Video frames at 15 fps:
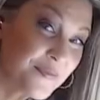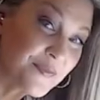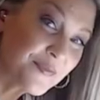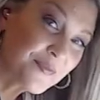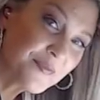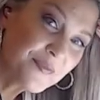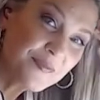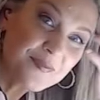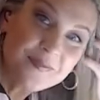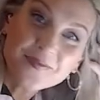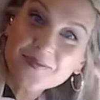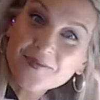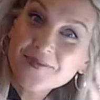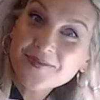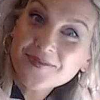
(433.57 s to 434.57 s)
I, you know,
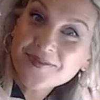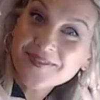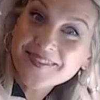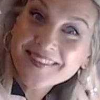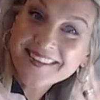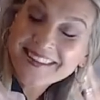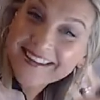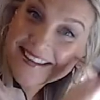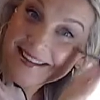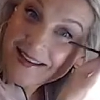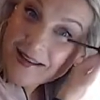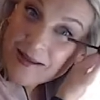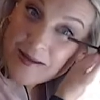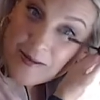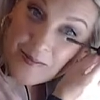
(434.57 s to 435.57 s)
I, this is an, an
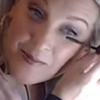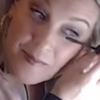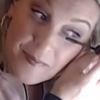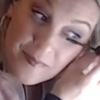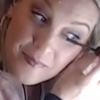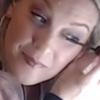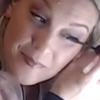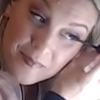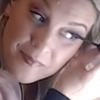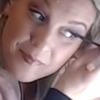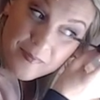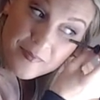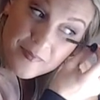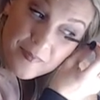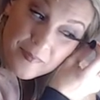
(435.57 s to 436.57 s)
great investment for you to
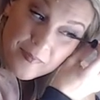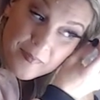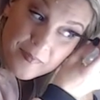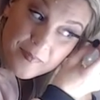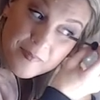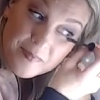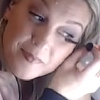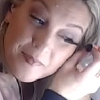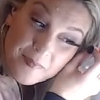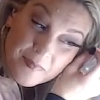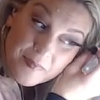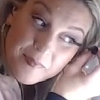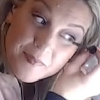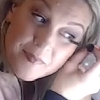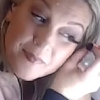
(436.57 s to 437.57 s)
be able to make. Angie,
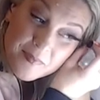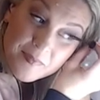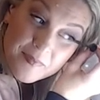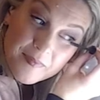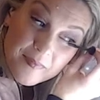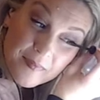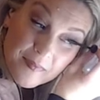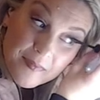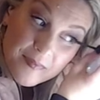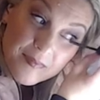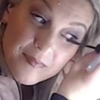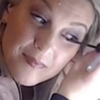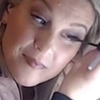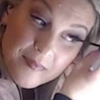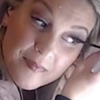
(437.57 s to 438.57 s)
you're applying your
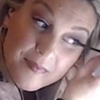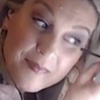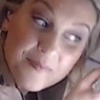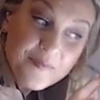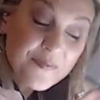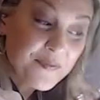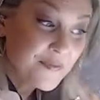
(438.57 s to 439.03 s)
mascara.